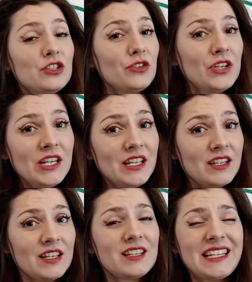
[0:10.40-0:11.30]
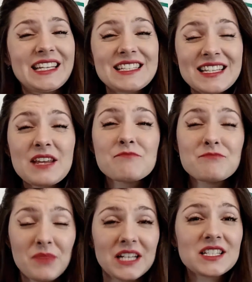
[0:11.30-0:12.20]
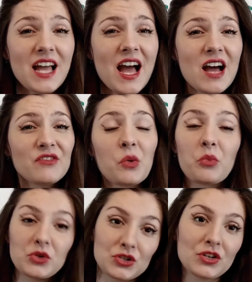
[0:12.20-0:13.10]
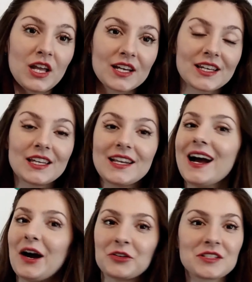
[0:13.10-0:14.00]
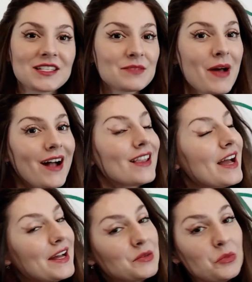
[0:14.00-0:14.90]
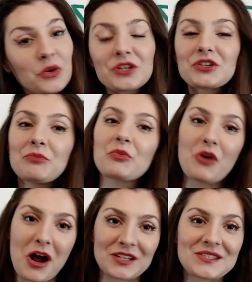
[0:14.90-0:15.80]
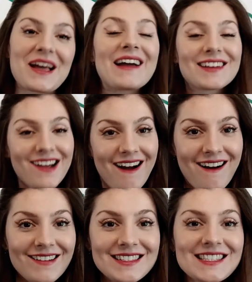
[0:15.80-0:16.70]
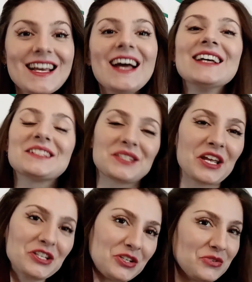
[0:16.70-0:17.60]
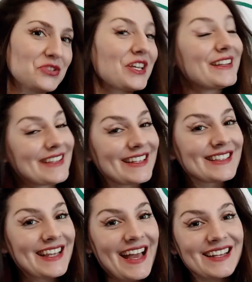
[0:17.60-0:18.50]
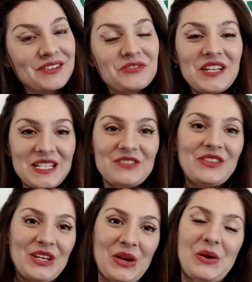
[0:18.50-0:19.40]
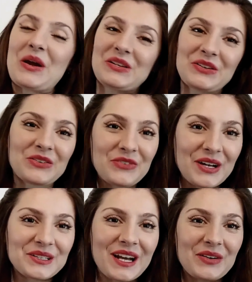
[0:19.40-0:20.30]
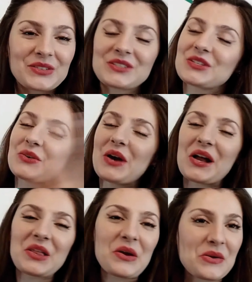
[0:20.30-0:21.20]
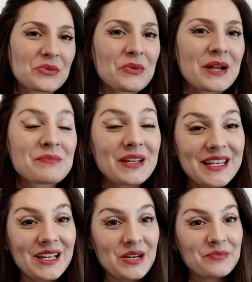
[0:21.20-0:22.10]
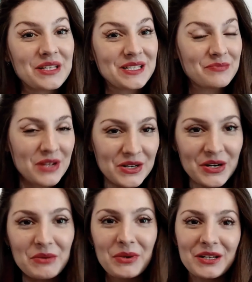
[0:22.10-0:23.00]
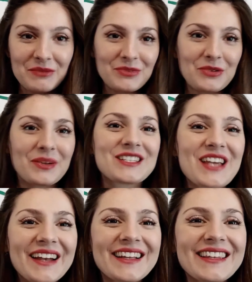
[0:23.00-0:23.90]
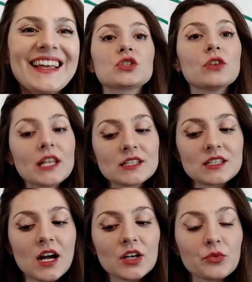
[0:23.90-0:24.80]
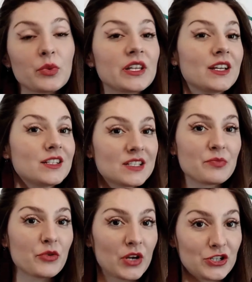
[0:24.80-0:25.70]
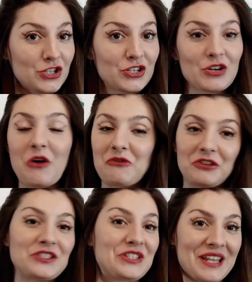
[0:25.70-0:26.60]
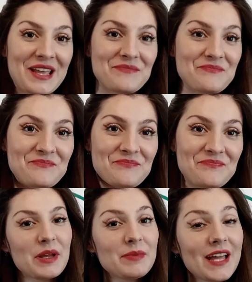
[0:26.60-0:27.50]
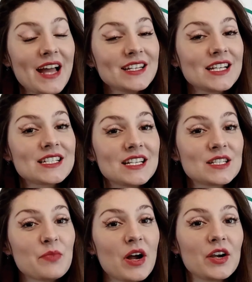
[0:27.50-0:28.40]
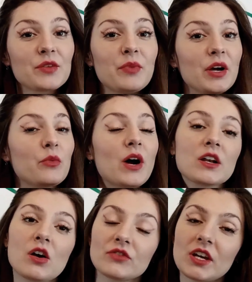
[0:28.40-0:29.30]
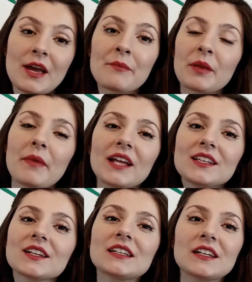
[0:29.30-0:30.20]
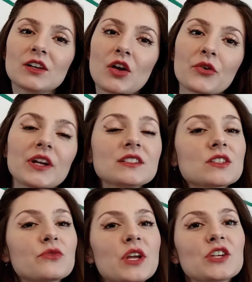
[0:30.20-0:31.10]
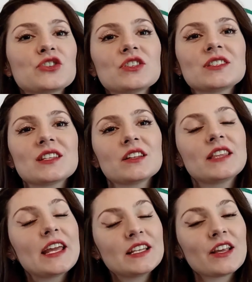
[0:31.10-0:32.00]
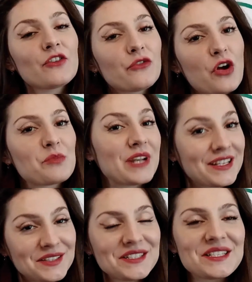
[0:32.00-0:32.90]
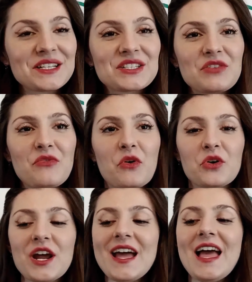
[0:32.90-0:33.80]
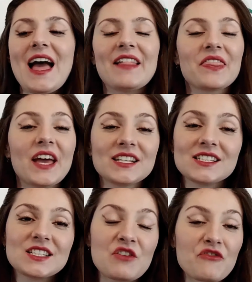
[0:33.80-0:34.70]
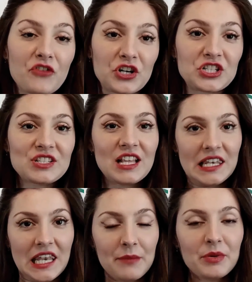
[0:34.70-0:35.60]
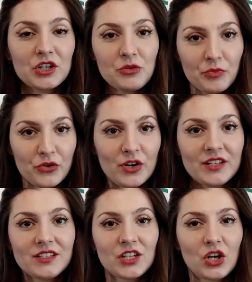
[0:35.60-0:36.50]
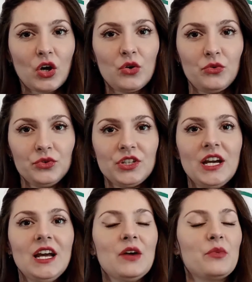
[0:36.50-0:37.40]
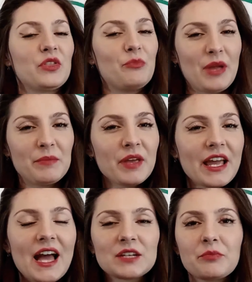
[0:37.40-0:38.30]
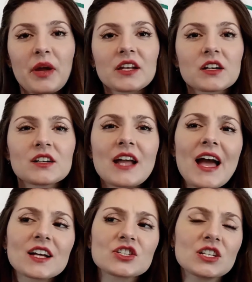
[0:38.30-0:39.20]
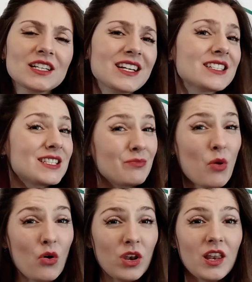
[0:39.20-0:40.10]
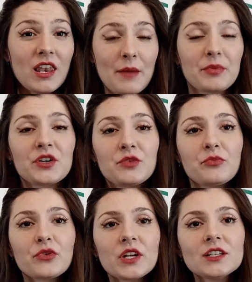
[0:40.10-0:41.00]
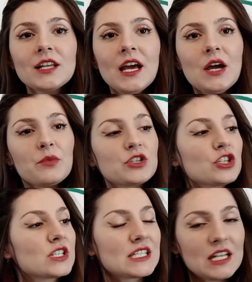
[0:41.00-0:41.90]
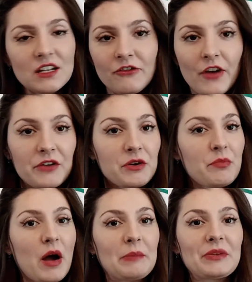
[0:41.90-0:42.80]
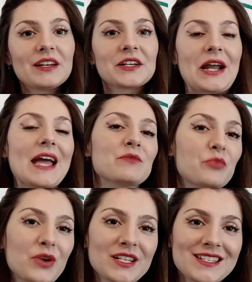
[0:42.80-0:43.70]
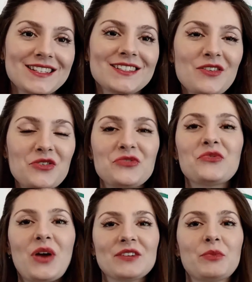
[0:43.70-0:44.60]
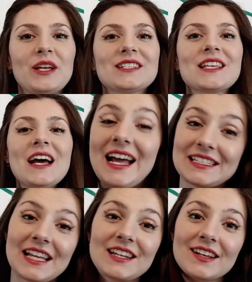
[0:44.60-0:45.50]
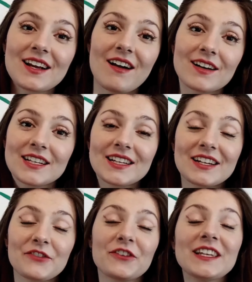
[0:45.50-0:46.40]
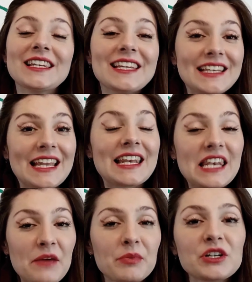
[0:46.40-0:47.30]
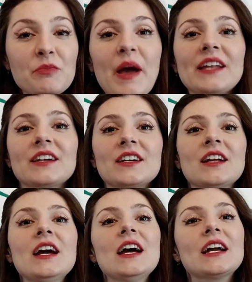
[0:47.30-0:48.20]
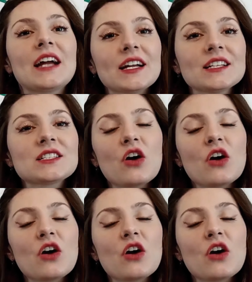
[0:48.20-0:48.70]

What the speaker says: Do you need it? Is it a must-have? Would you like it? How does it smell? And what are the pros and cons? Stay tuned until the end of this video and you'll find out. So hello everyone, my nickname is Miri, welcome to my channel. So let's start with the inspiration of its name. BABYCAT is inspired by one of the emblematic Laurent's creations dating from 1964, and that is the first leopard print coat with BABYCAT pattern, actually a small leopard print which is still very popular and present on runways. And that iconic feline leopard pattern got its